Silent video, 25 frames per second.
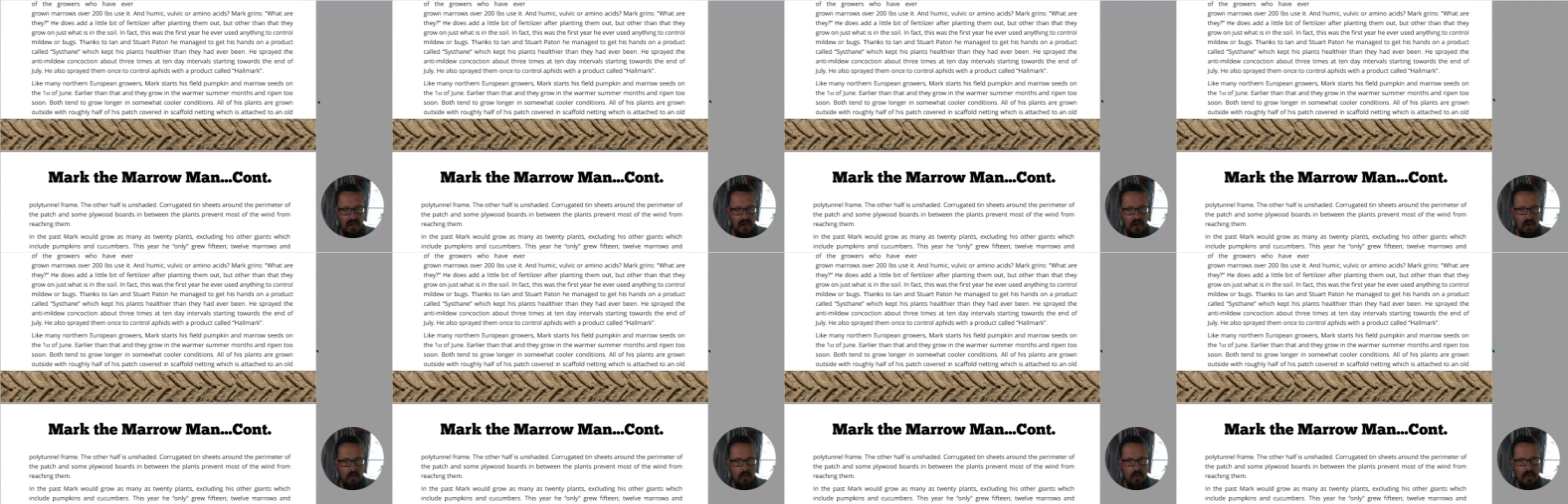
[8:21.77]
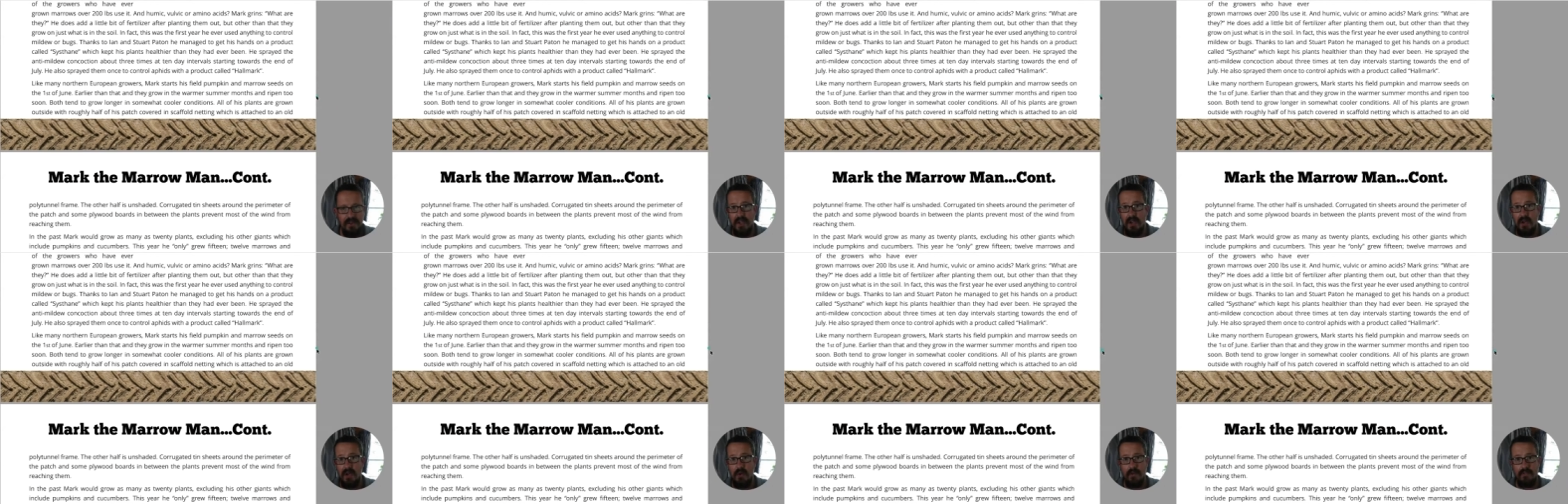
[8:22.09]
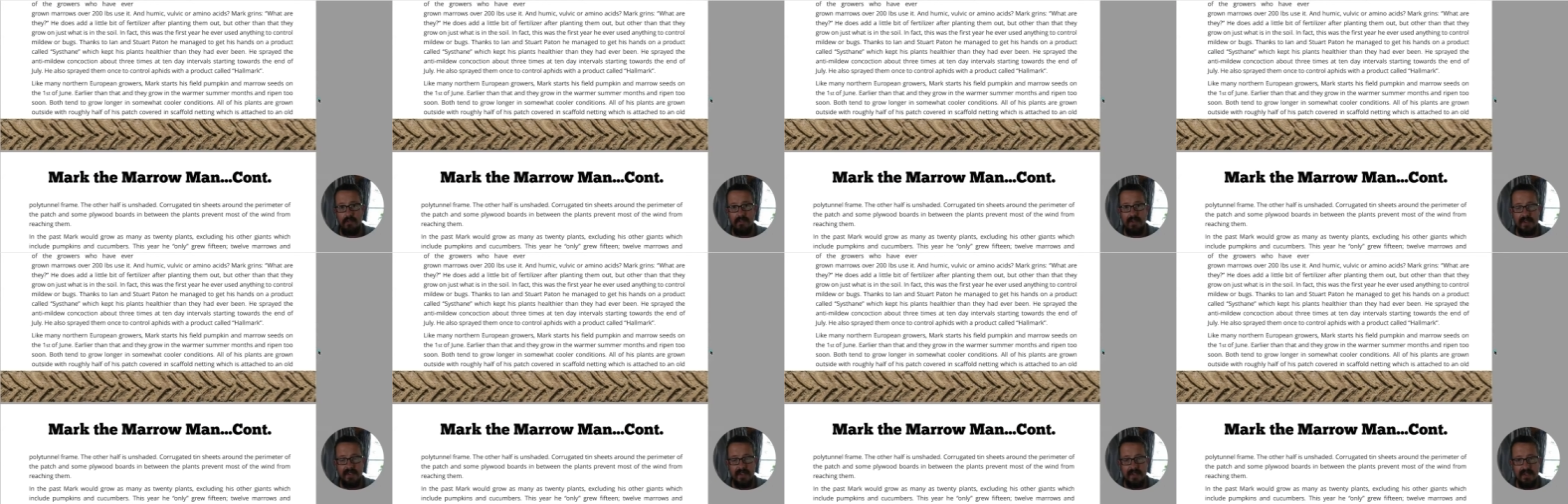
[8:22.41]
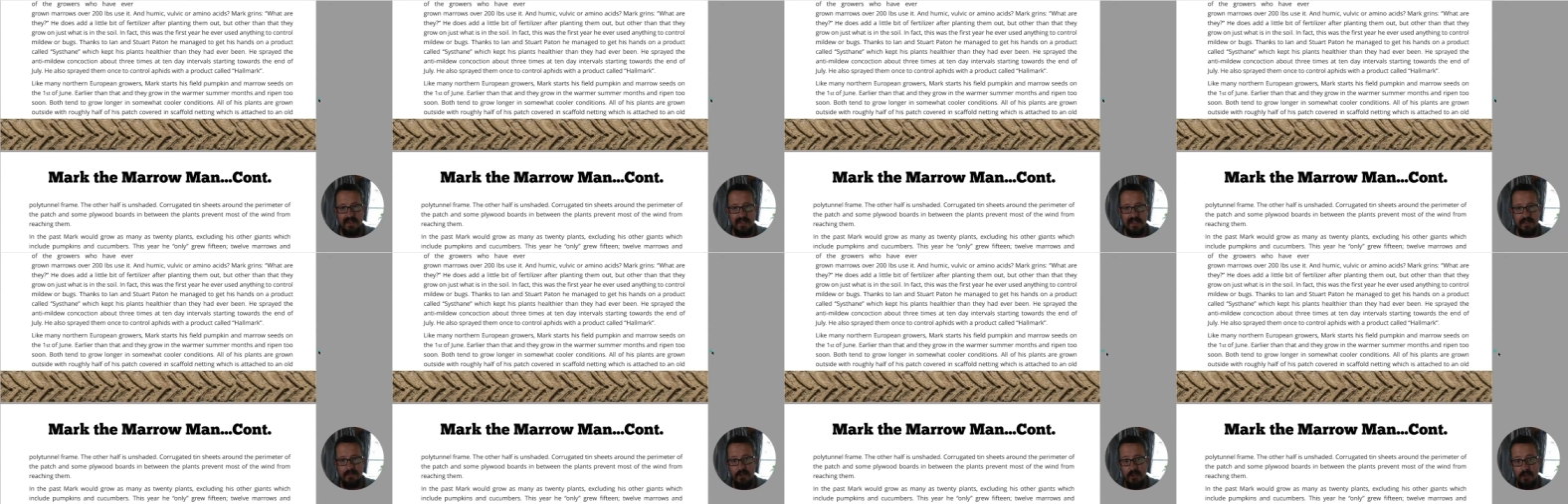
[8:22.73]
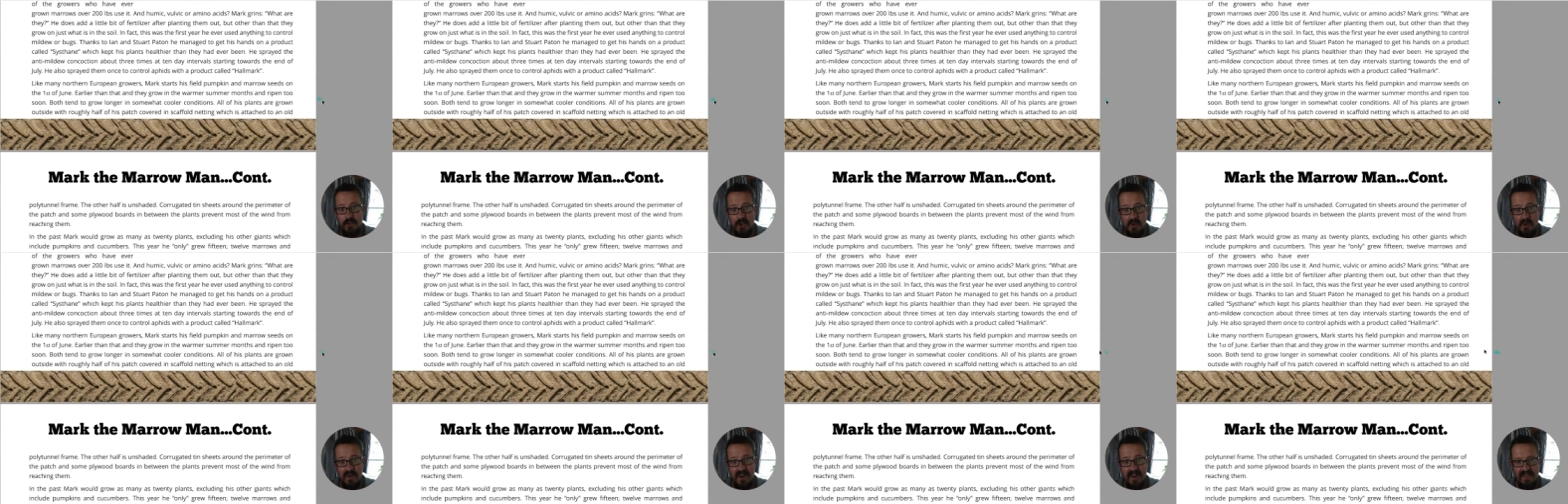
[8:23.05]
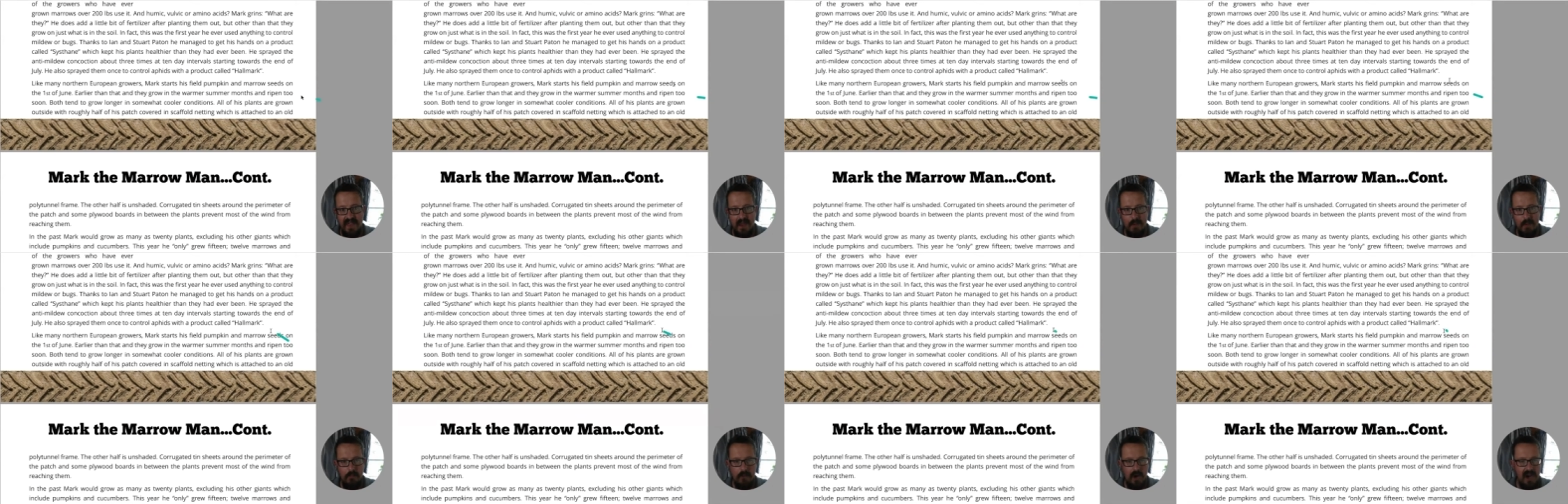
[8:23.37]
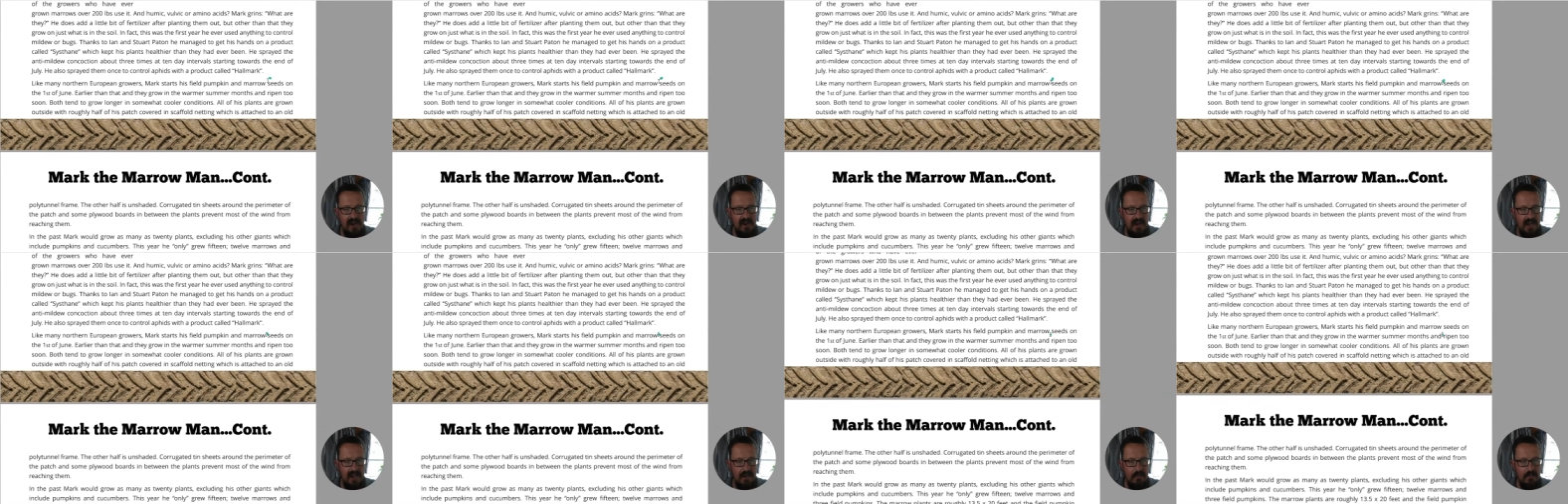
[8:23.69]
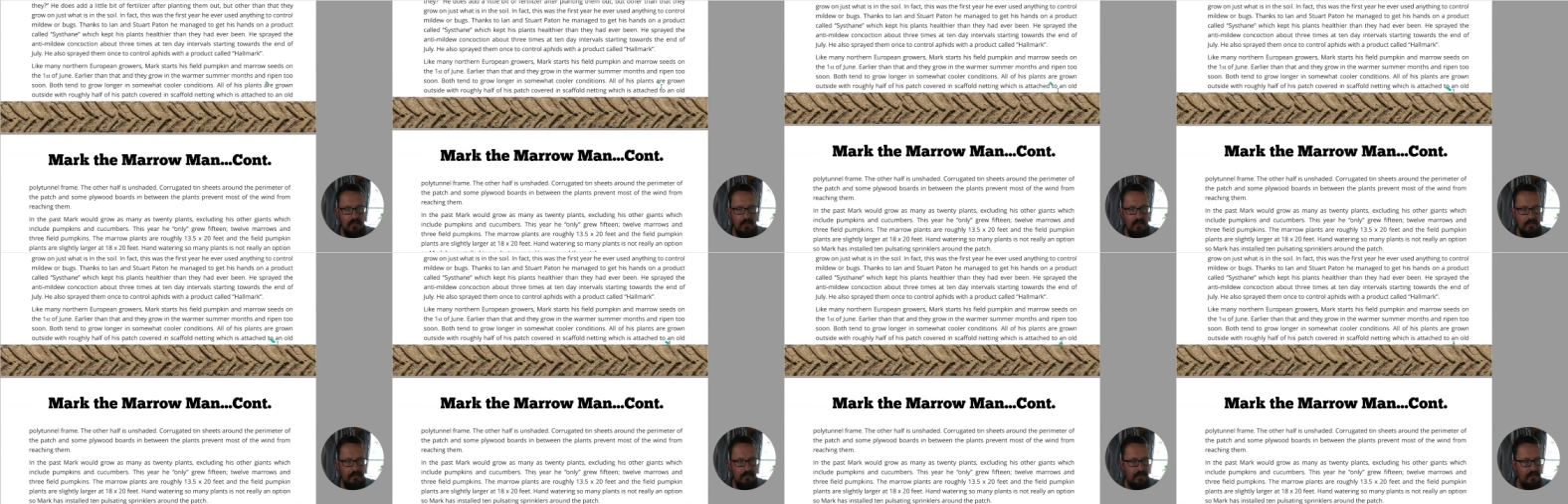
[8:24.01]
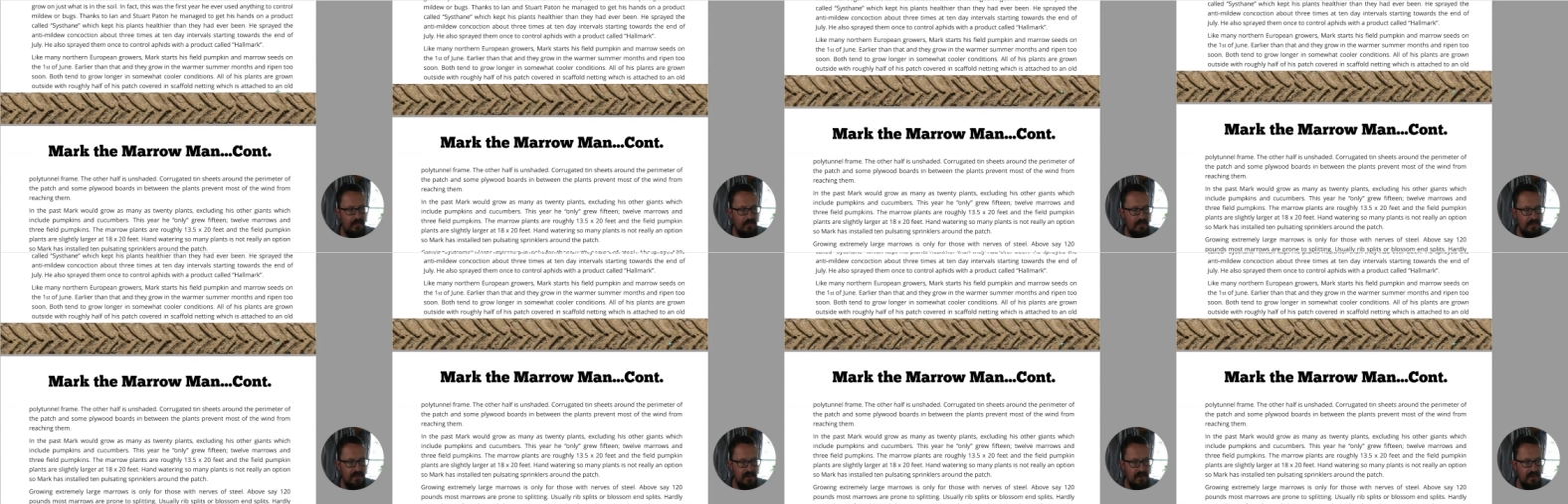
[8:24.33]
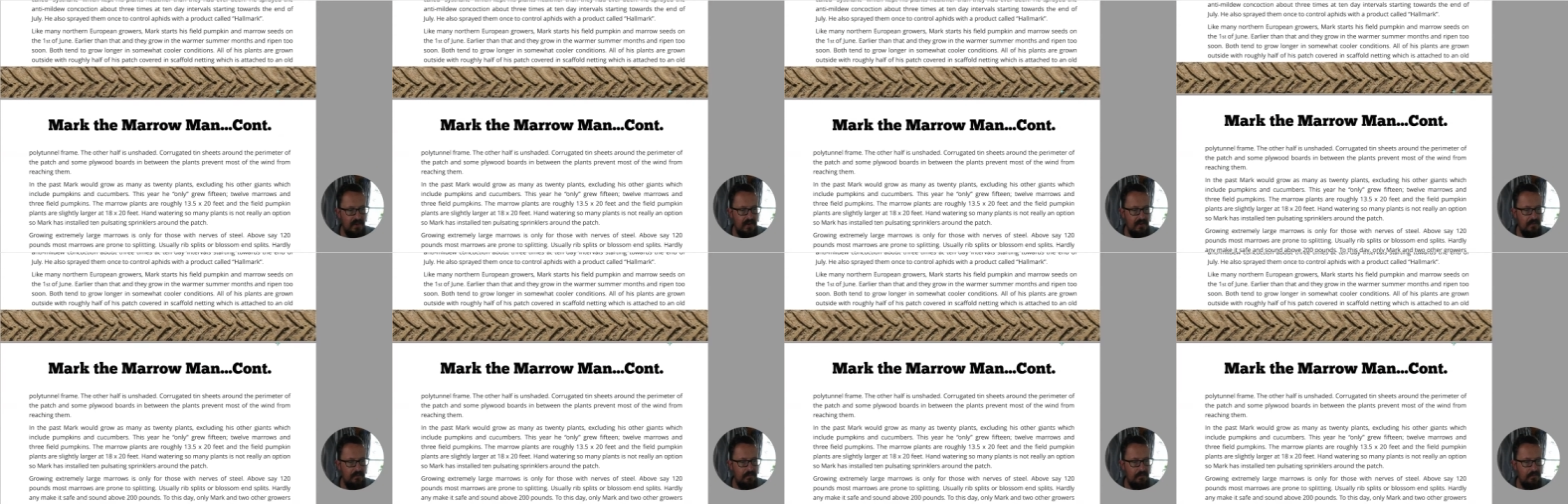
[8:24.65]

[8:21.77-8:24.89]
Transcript: what the equivalent is if you don't have that brand name. So